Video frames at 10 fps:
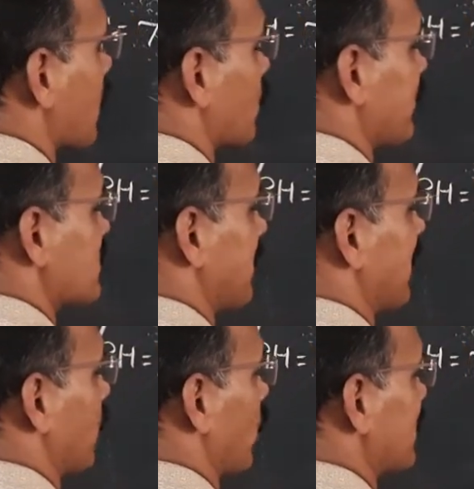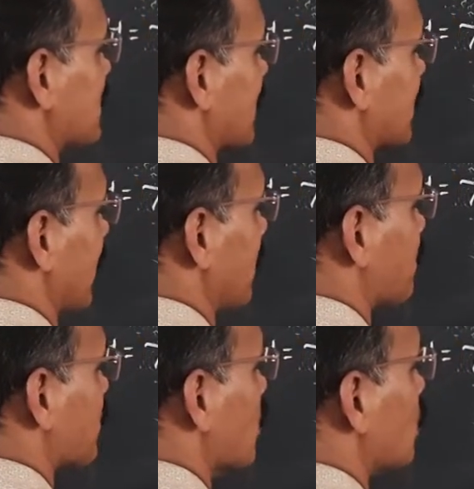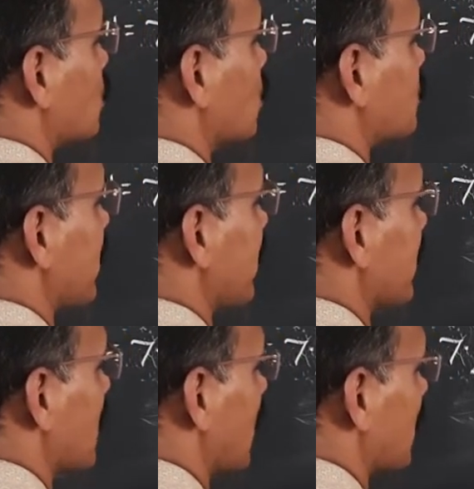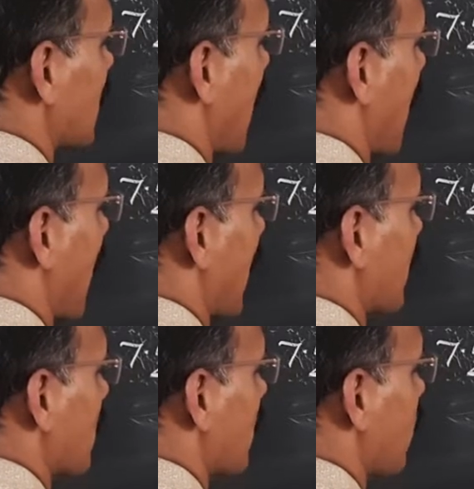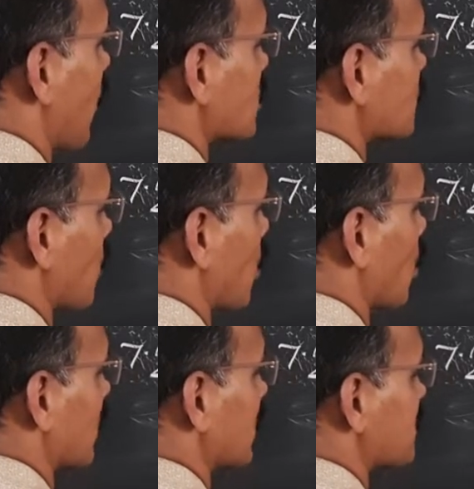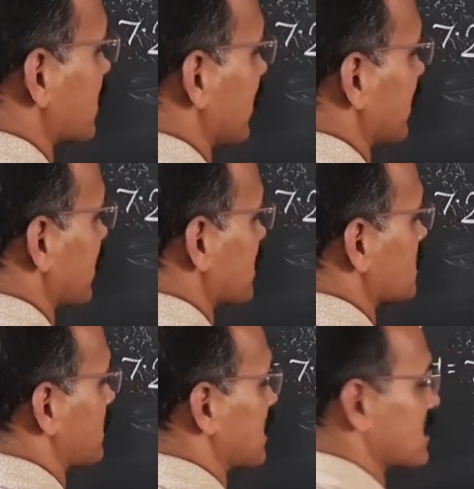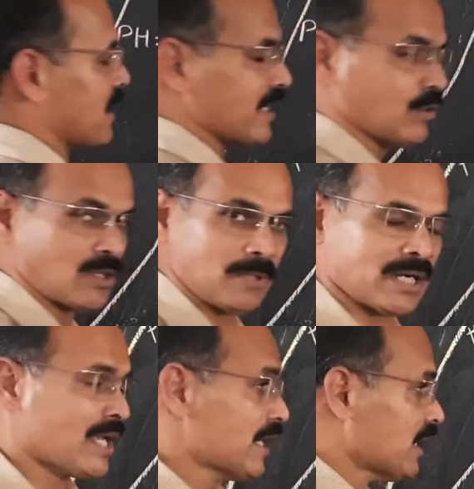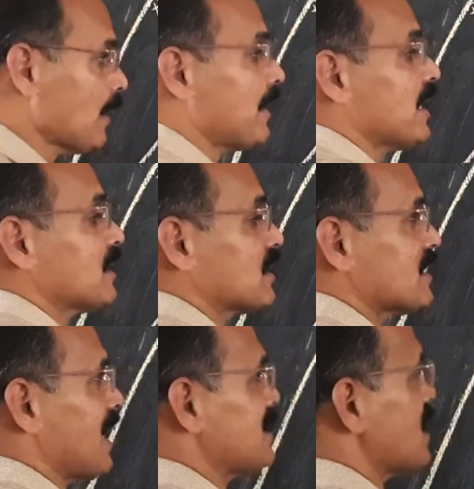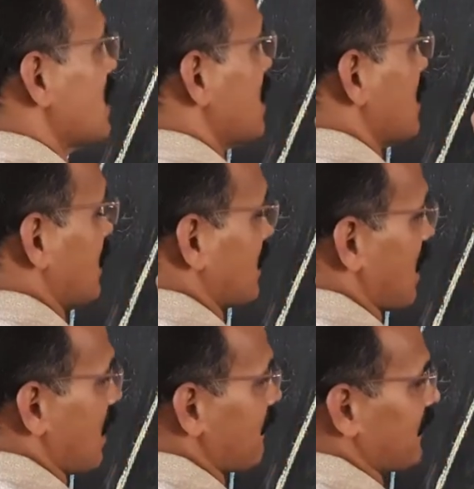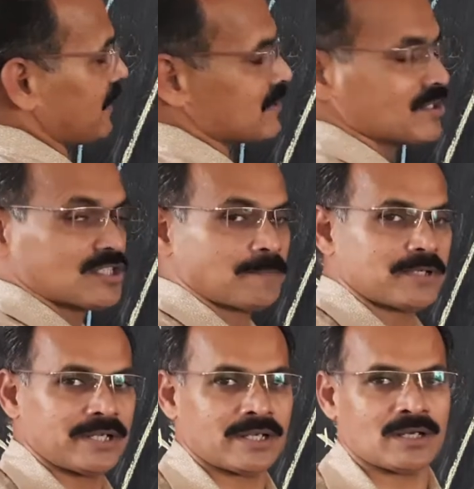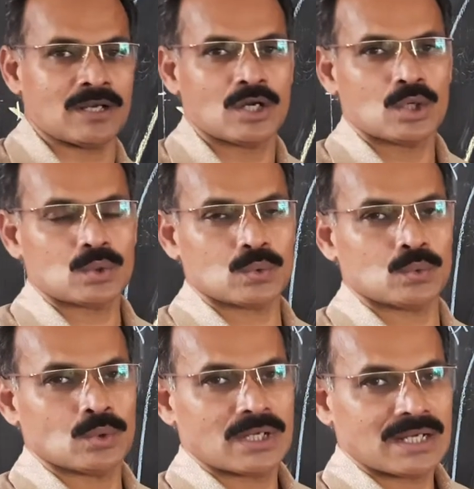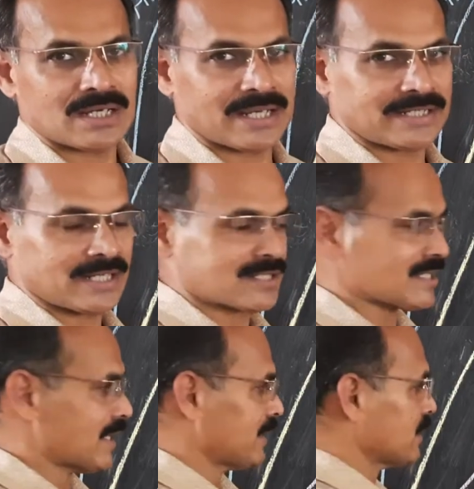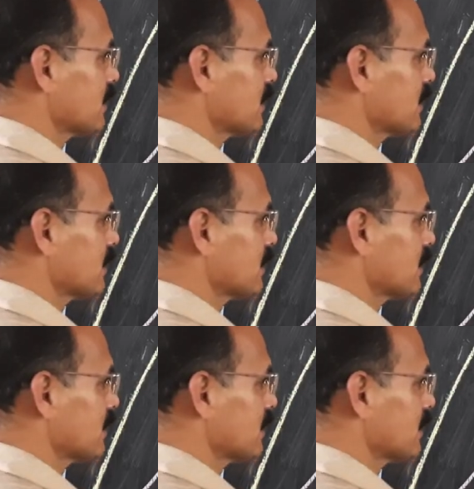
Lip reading: Which metabolites are there? 2,3-diphosphoglycerate is present in our blood. If it increases, graph is shifting to right hand side.